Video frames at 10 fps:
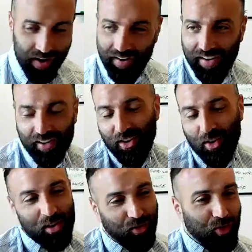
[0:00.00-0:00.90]
And he
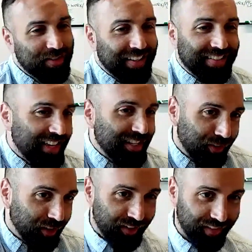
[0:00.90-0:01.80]
grew a
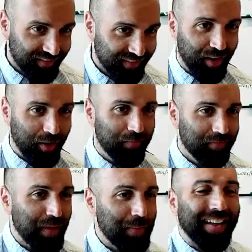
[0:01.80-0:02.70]
successful,
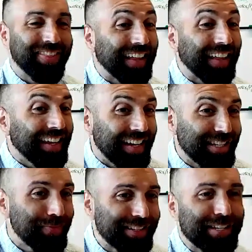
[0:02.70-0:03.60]
maybe not the cleanest
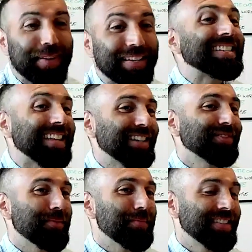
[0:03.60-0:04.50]
business, but a
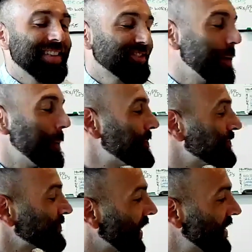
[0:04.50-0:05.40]
successful business, right?
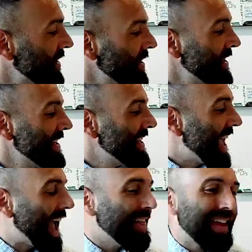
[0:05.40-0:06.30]

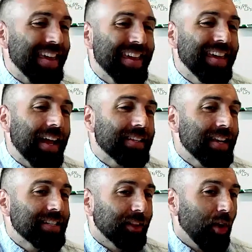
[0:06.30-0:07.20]
And then he gets
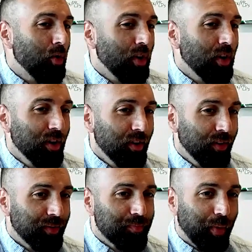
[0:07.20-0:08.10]
his local
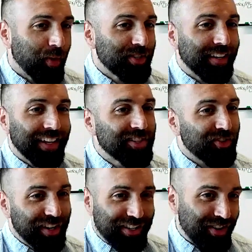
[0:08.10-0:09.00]
personal
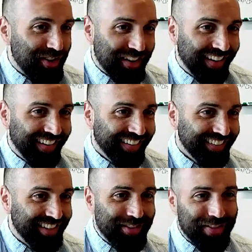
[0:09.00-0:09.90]
injury attorney
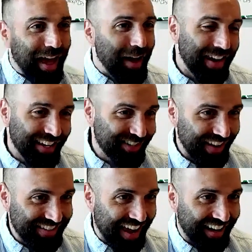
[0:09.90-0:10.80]
to do the M&A
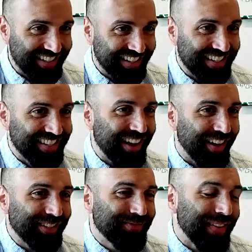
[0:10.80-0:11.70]
transaction to sell
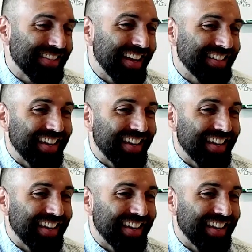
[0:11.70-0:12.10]
his business.